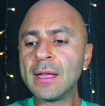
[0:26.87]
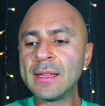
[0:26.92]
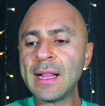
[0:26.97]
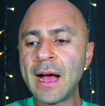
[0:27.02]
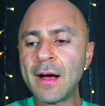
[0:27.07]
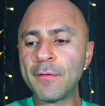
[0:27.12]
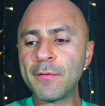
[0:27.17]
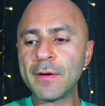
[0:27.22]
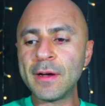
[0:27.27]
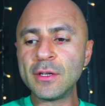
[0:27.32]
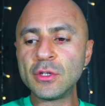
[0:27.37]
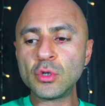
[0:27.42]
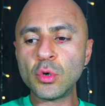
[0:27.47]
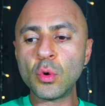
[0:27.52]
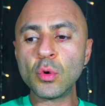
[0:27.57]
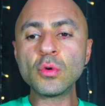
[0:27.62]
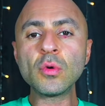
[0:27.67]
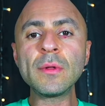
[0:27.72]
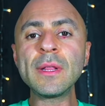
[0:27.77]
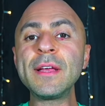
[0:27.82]
Now, for a
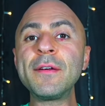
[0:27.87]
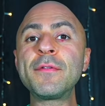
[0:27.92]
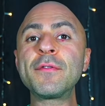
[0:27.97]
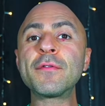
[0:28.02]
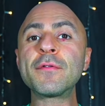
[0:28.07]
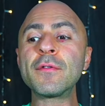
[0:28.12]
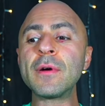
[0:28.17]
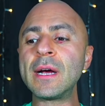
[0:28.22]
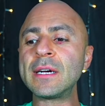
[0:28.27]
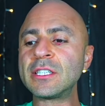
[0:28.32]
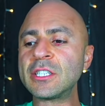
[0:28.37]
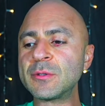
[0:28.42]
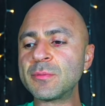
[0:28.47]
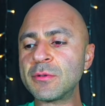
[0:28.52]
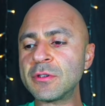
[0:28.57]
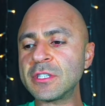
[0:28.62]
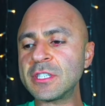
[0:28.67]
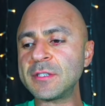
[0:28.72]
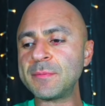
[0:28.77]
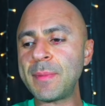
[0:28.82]
totally fresh
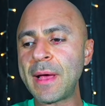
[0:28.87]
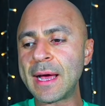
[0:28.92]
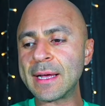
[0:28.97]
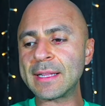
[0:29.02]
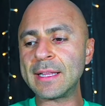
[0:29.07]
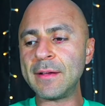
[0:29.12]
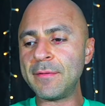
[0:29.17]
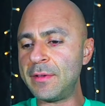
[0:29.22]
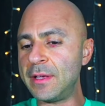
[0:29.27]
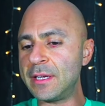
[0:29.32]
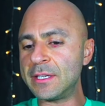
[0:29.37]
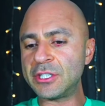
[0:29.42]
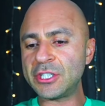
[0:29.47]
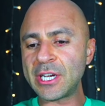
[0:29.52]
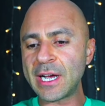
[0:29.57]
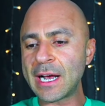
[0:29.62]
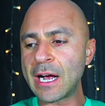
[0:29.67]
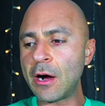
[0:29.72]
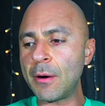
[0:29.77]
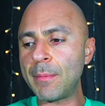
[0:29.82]
perspective, you can
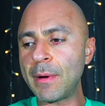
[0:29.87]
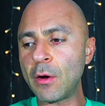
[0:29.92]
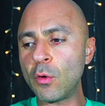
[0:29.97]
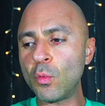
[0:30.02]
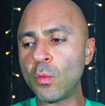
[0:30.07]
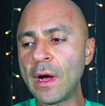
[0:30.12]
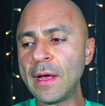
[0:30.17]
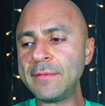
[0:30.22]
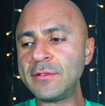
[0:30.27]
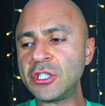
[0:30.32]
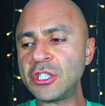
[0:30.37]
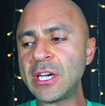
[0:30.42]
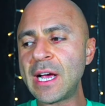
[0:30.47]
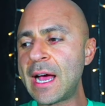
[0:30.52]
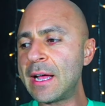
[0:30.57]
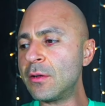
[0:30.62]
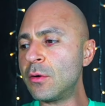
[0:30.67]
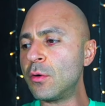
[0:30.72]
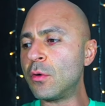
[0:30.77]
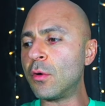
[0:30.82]
check out my wife's
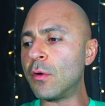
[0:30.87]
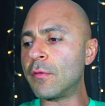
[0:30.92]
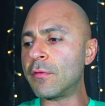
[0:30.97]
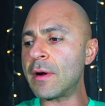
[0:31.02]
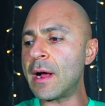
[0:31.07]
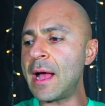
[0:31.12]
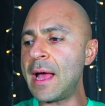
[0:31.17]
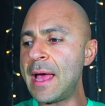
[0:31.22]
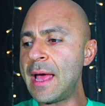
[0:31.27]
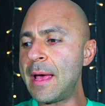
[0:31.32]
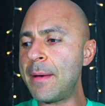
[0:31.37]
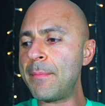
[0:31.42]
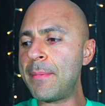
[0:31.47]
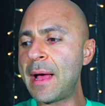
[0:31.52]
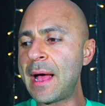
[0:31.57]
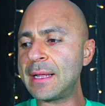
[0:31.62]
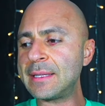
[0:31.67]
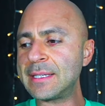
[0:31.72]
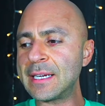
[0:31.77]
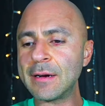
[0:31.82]
channel over at
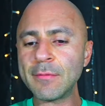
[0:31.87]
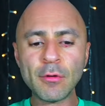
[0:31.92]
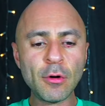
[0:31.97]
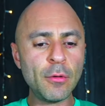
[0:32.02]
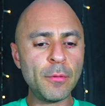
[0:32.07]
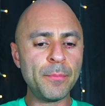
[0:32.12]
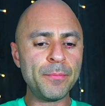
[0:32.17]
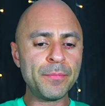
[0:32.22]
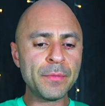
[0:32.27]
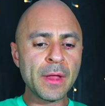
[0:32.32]
Empath Tarot.